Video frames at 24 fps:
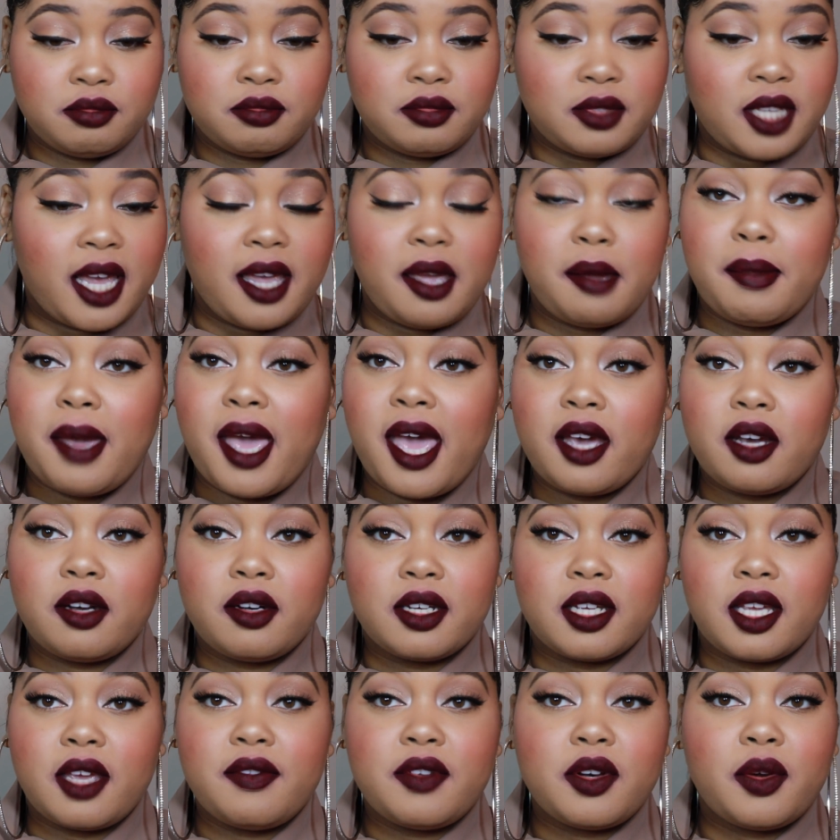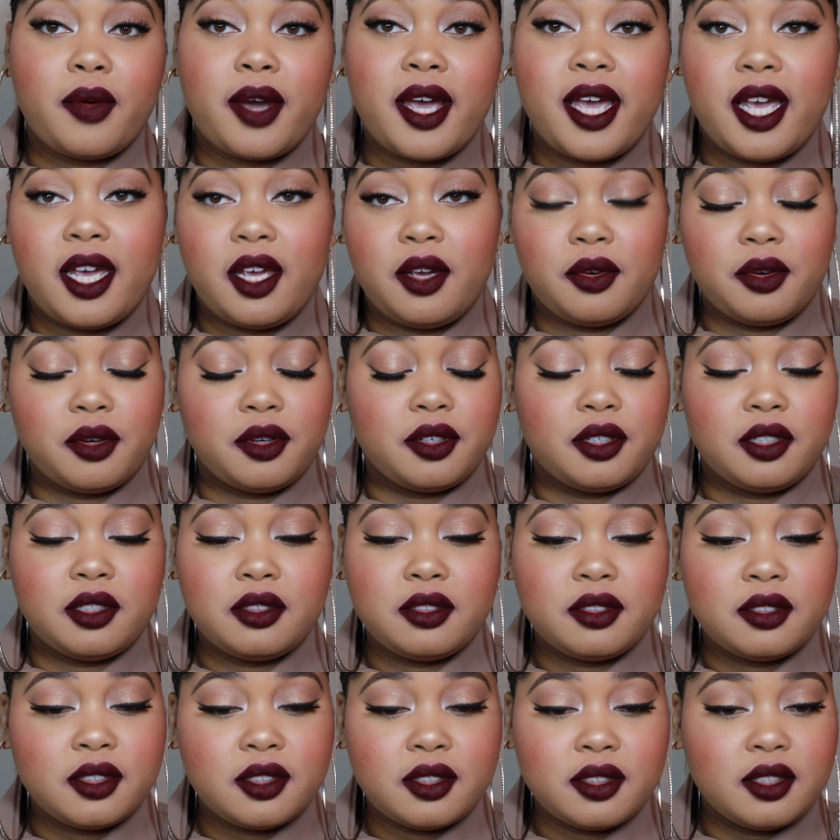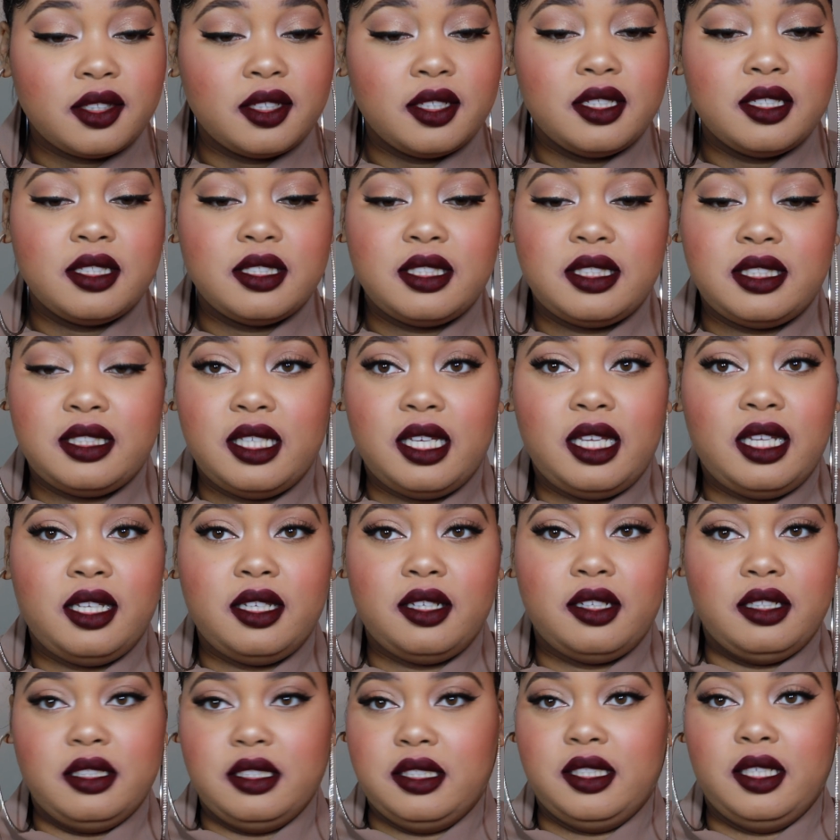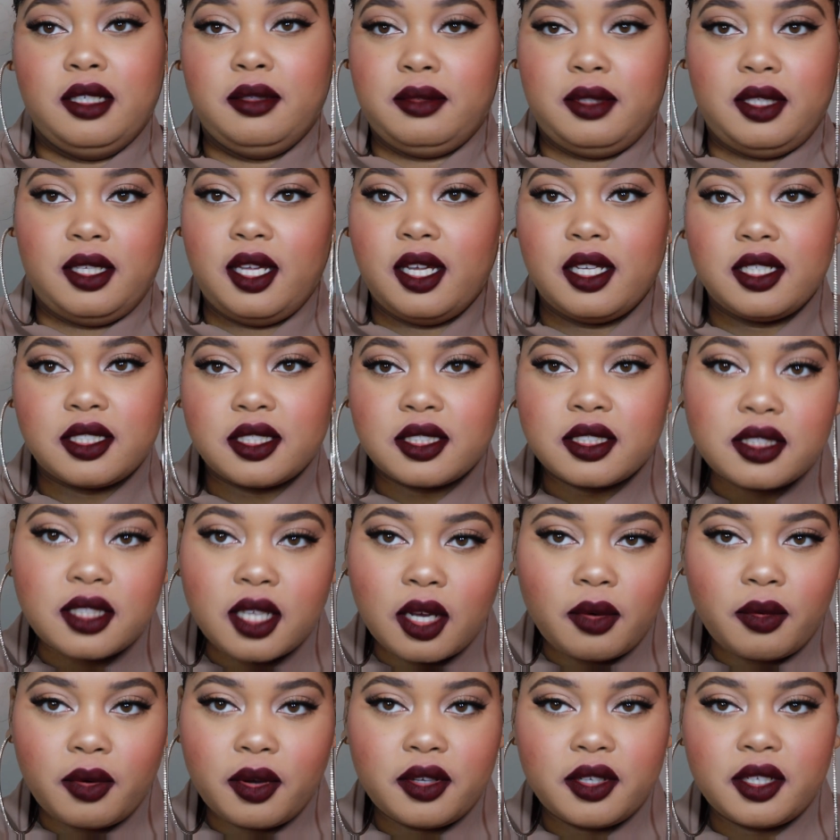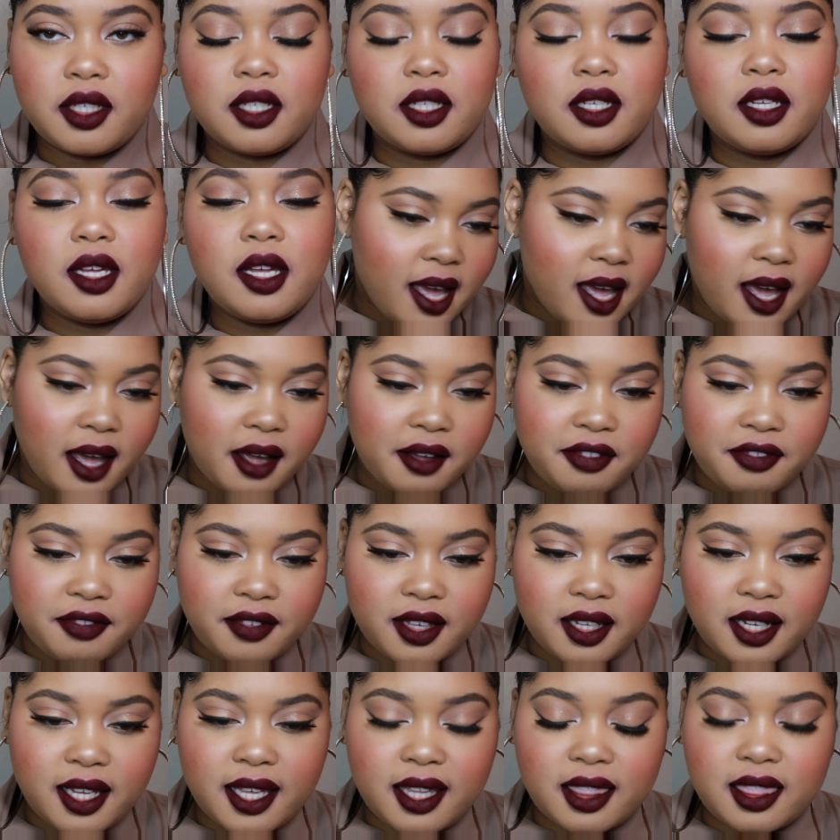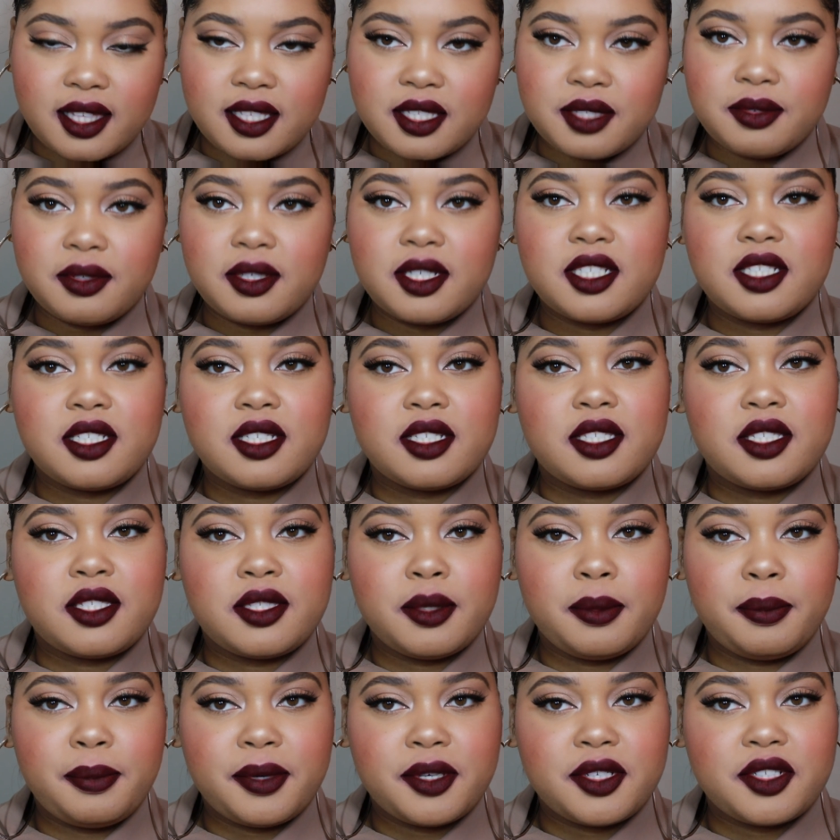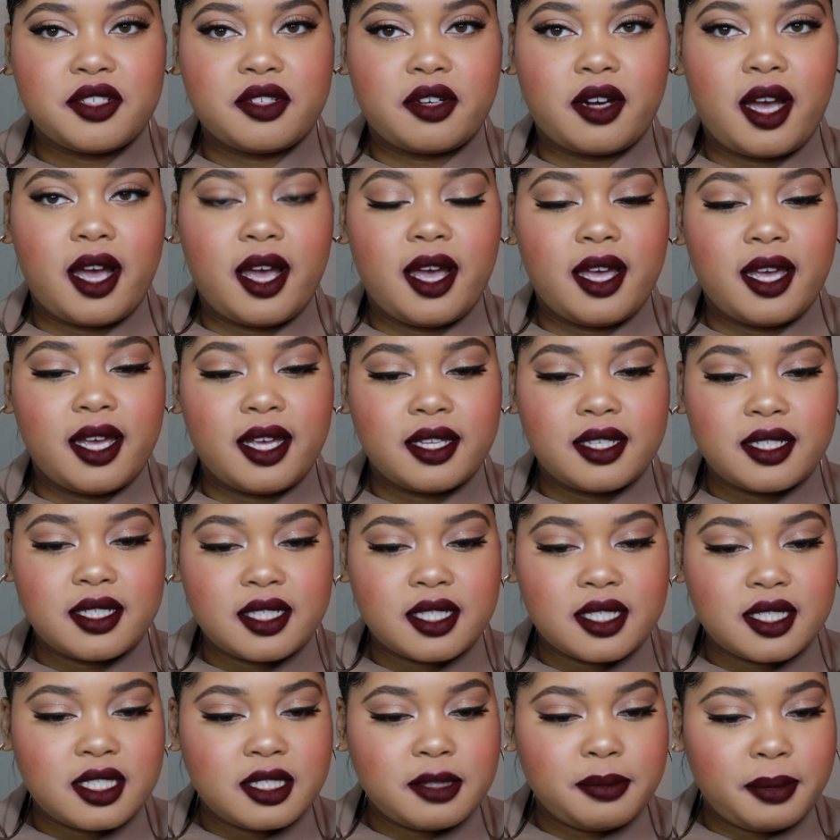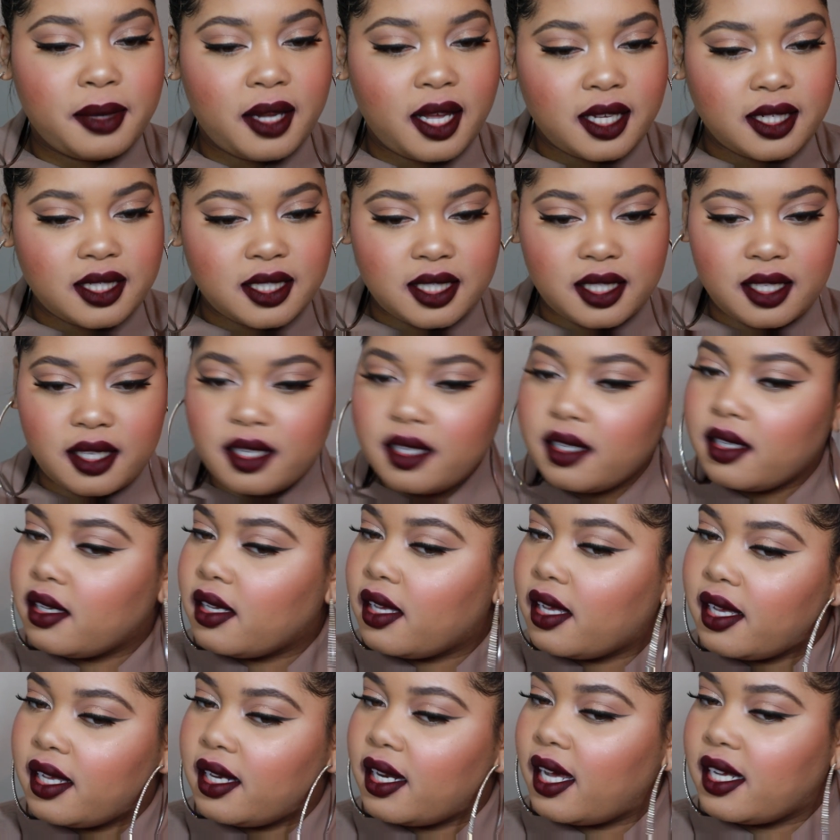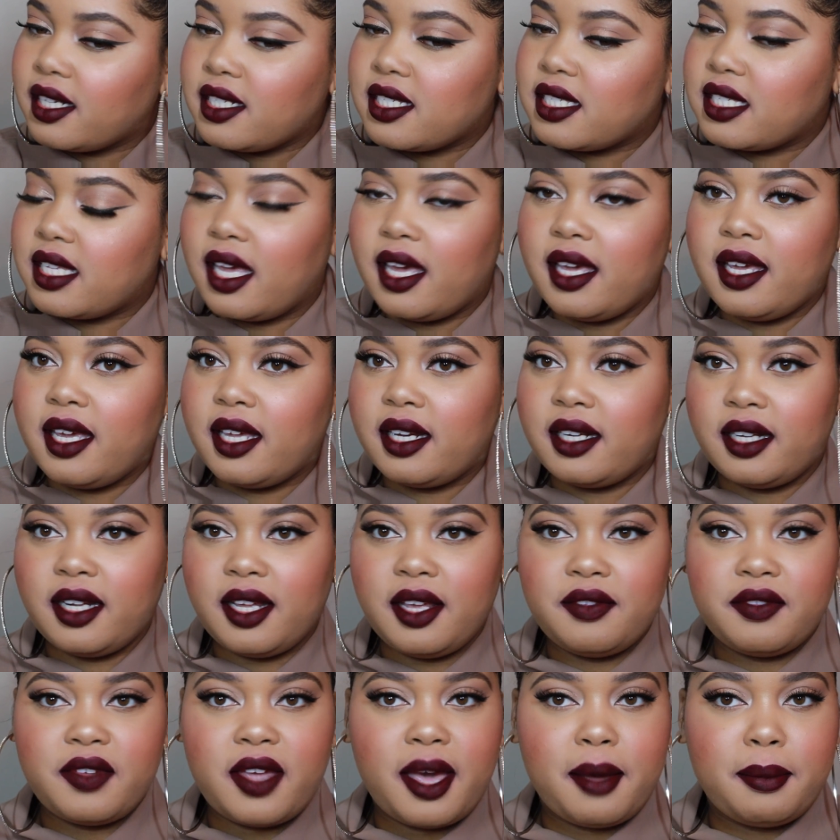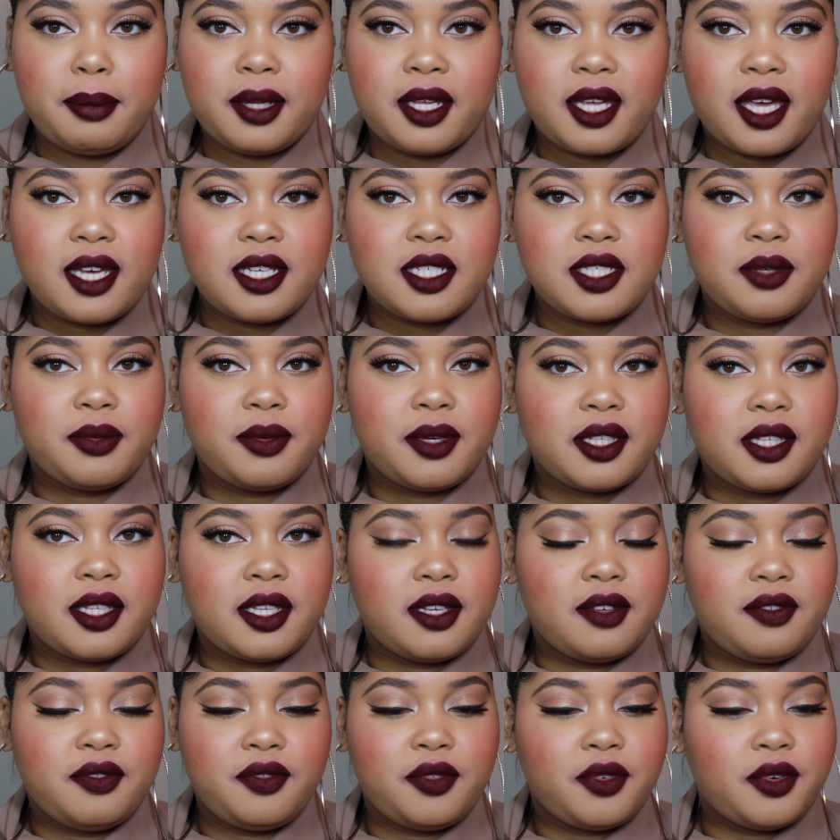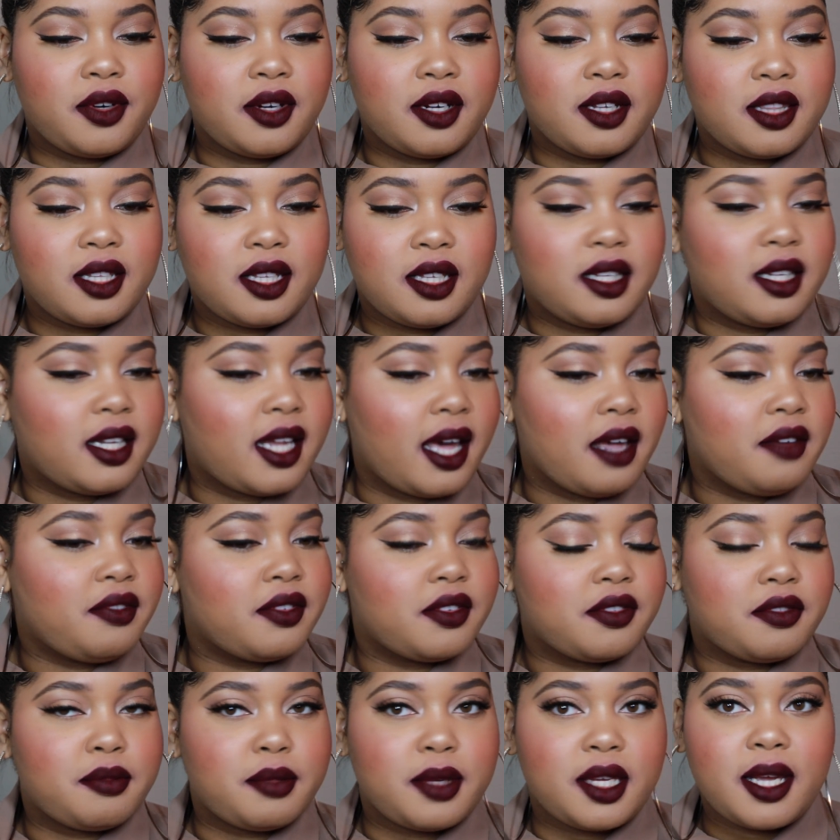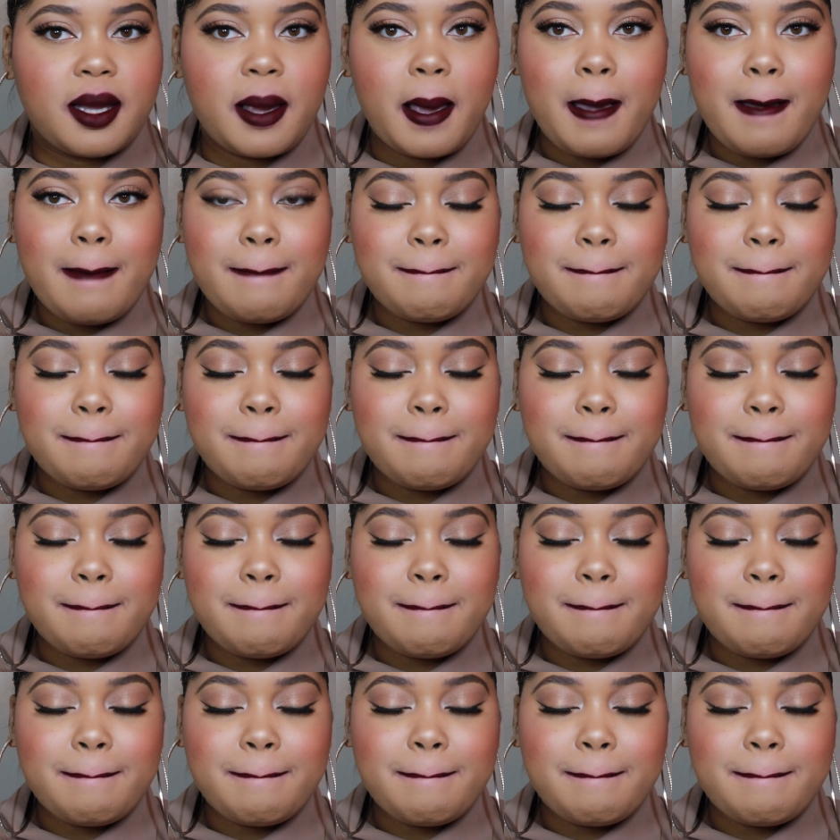take it back or give it away or sell it or something. I just don't want it. I feel like this one is just super dry and just splotchy. And I just can't get an even application with it for the life of me.